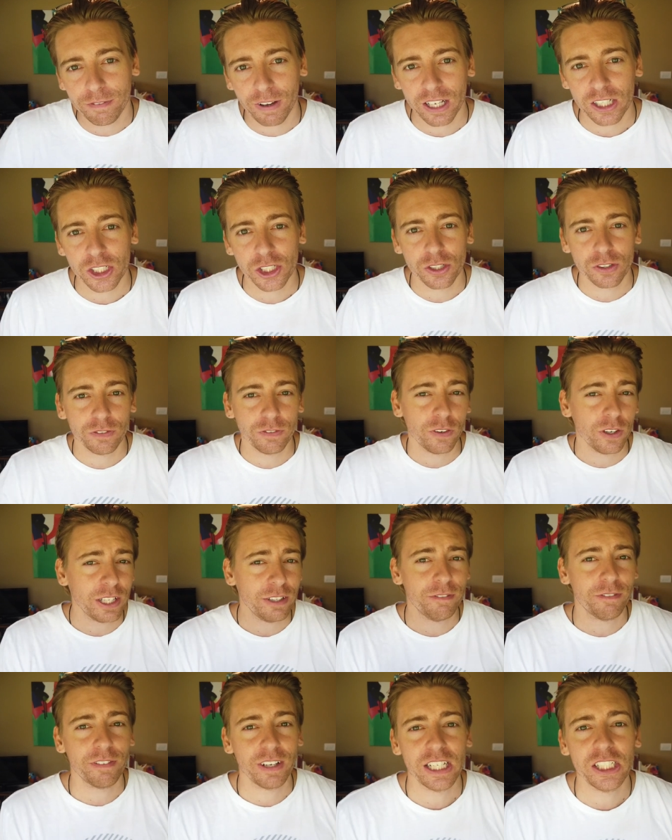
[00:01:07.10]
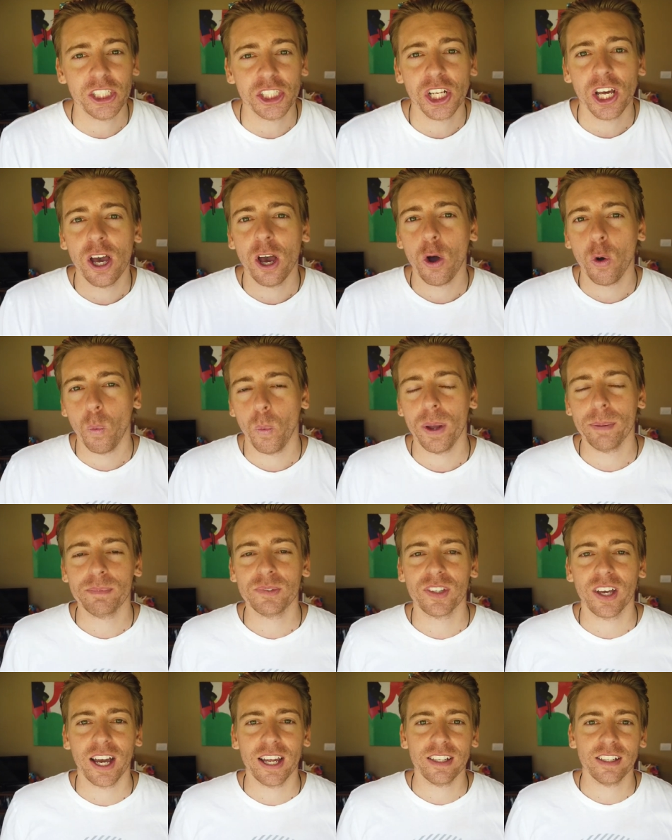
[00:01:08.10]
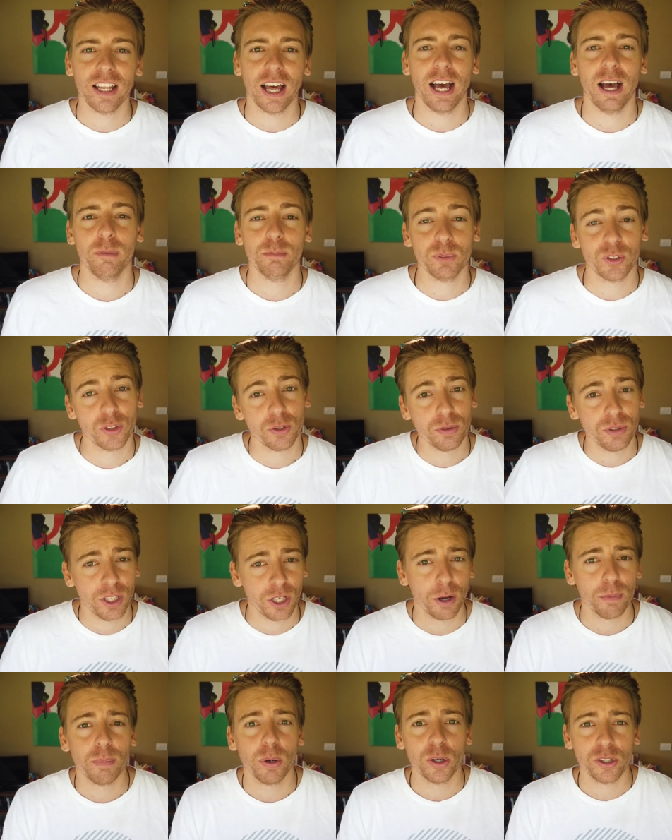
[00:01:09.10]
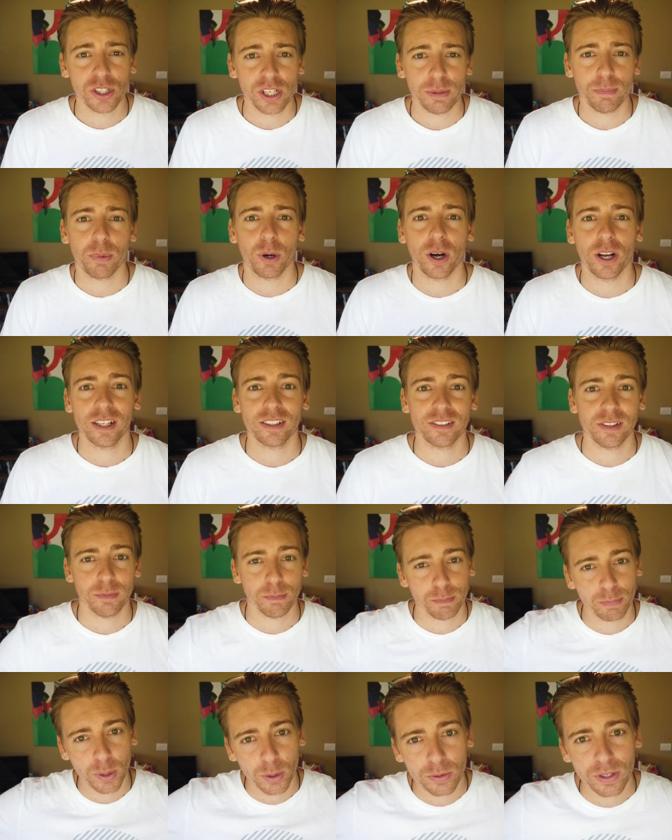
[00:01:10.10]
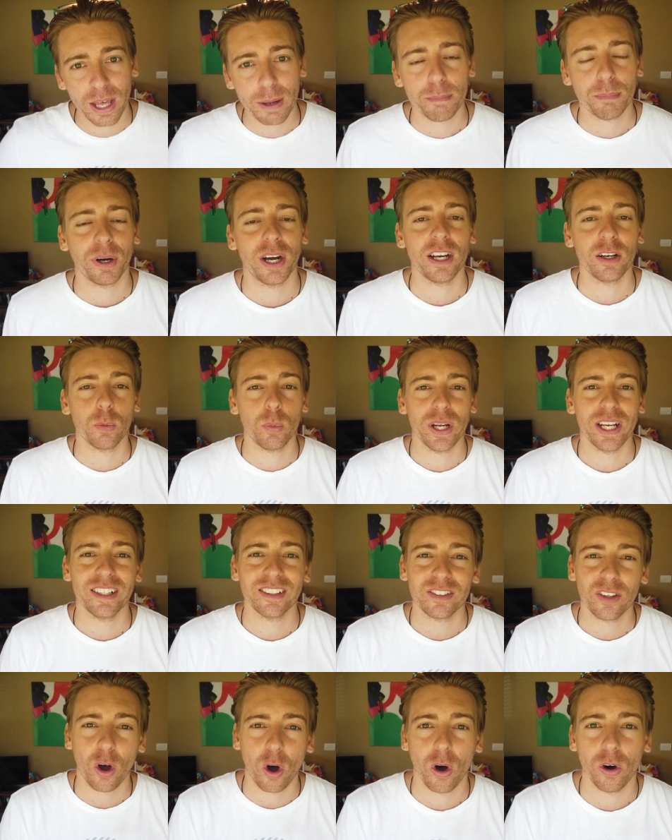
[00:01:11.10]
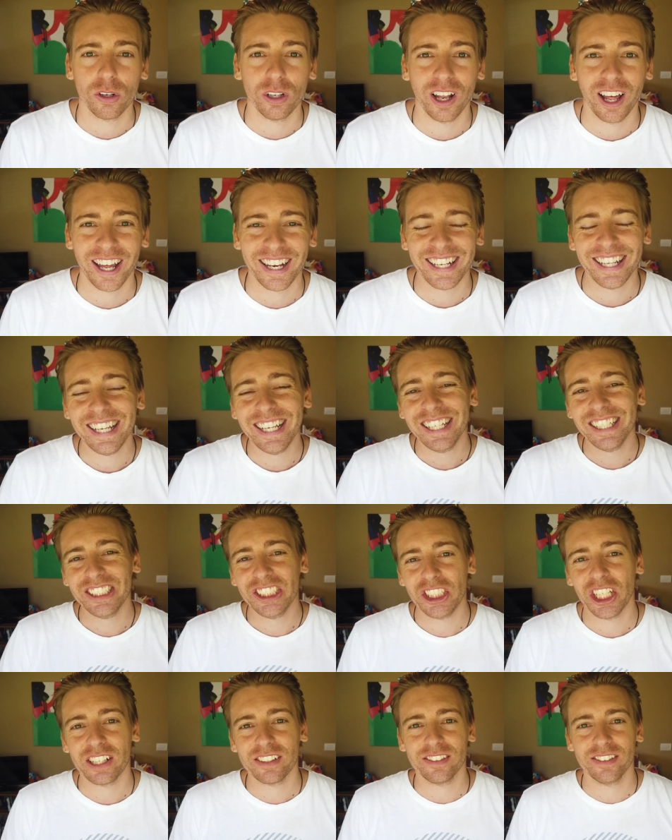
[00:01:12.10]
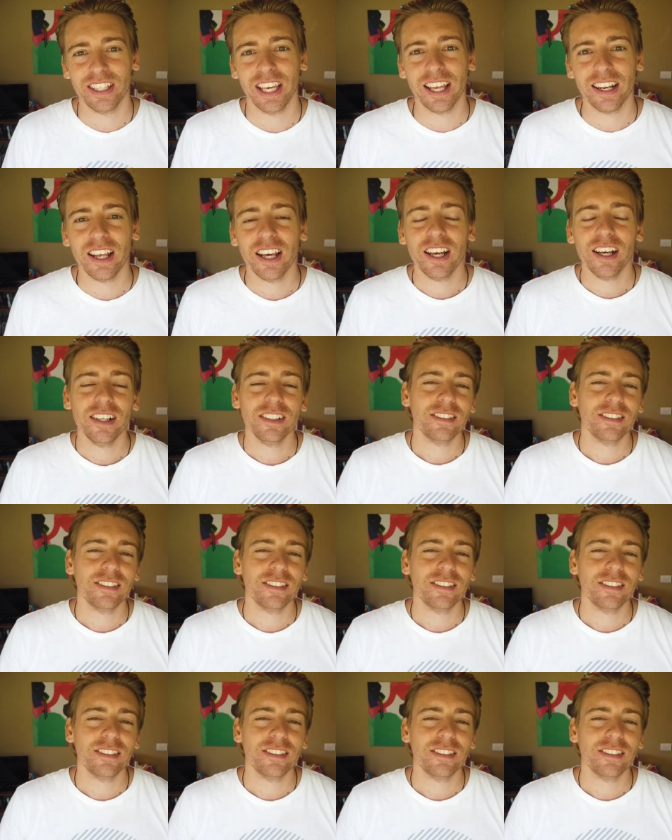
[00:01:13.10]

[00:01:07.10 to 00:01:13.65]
functional, fully fledged website um, to, you know, push their products and build that brand awareness online just yet.